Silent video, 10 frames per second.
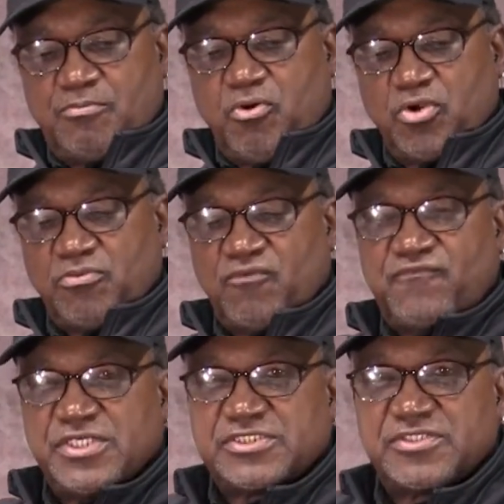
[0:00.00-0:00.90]
portable
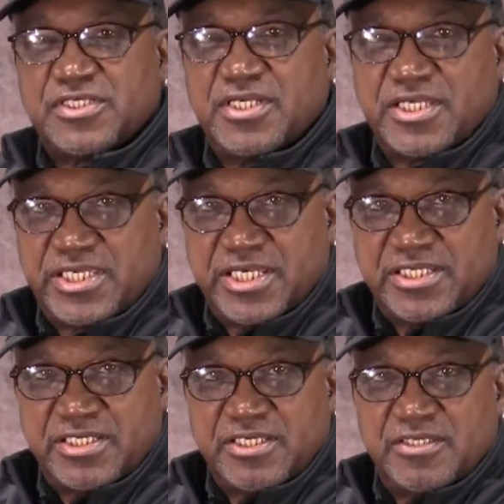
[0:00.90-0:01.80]
fish kit.
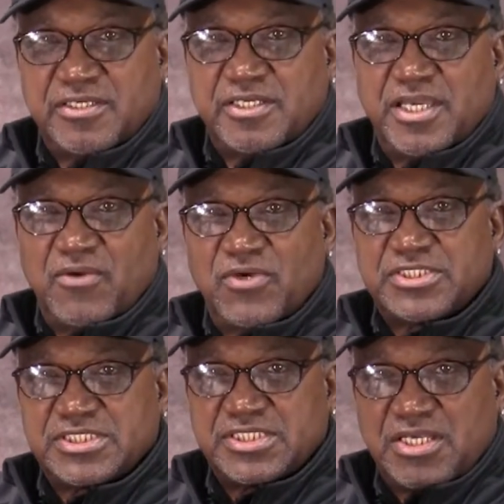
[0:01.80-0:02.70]
And what
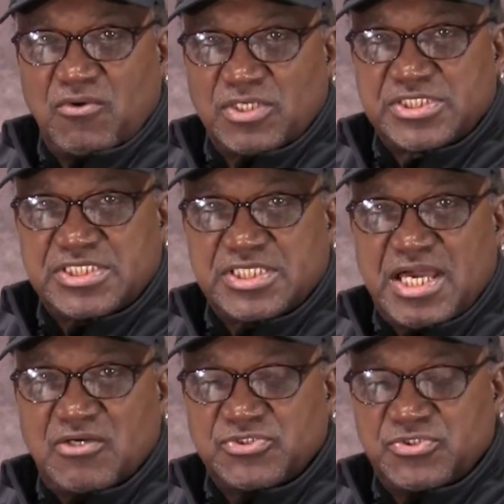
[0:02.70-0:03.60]
this
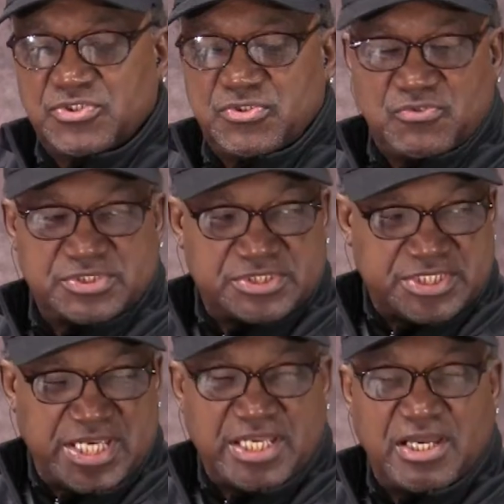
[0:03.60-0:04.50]
allows you to do is to
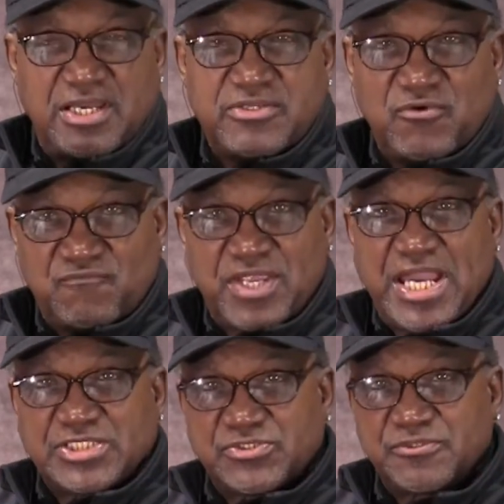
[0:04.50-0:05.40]
take your
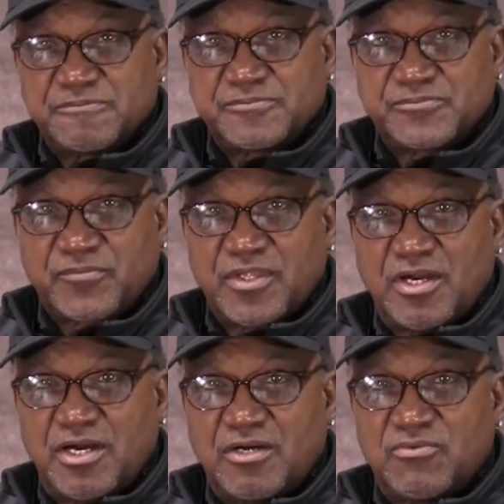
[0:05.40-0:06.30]
flasher,
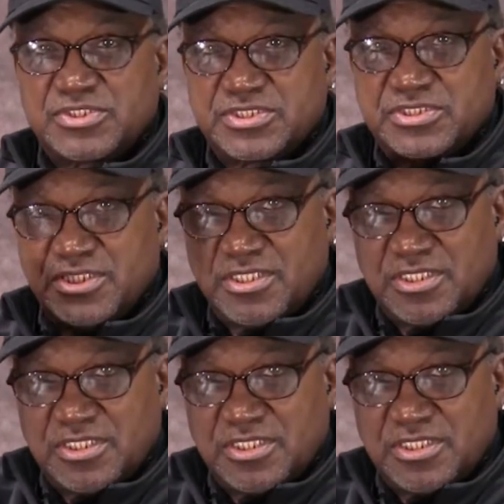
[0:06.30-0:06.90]
which is